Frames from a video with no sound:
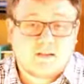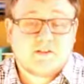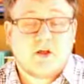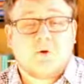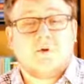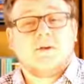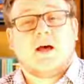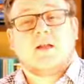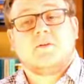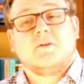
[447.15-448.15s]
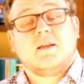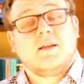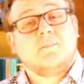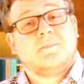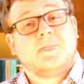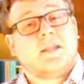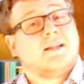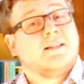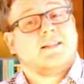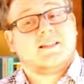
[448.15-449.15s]
So, not only
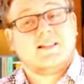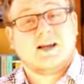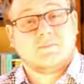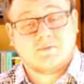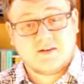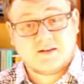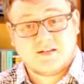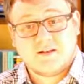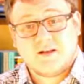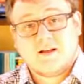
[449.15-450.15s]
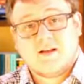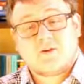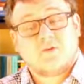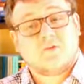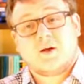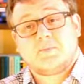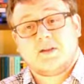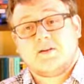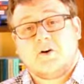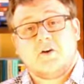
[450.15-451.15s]
is this high priest
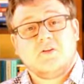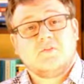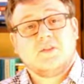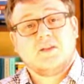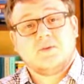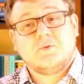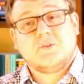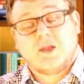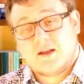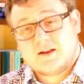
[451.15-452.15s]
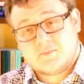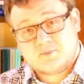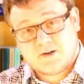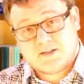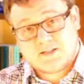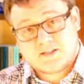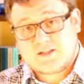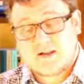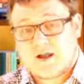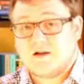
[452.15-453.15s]
corrupting all of the youth and the
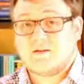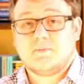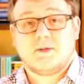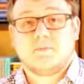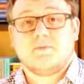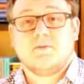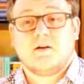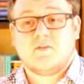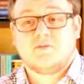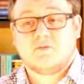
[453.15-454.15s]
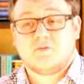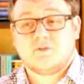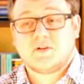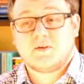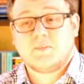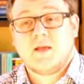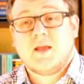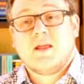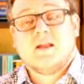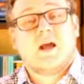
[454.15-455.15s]
priests uh, and the people of Jerusalem,
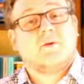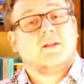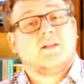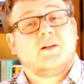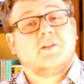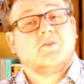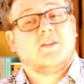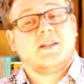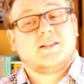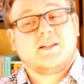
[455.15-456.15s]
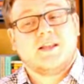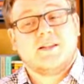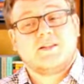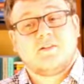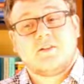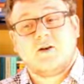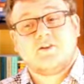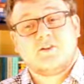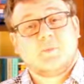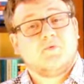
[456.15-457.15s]
now he's also designating a
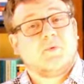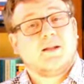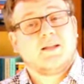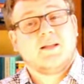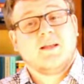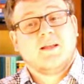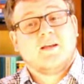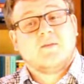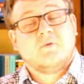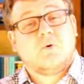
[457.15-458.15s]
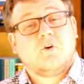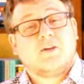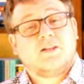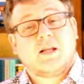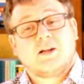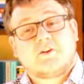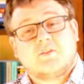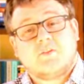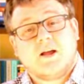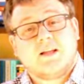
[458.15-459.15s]
large sum of money for
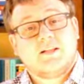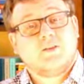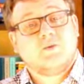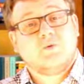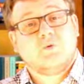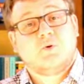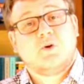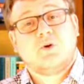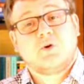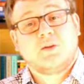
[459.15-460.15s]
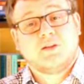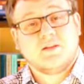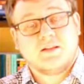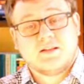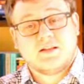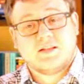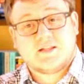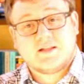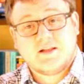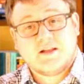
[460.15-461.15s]
sacrifice to
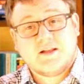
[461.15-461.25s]
Hercules.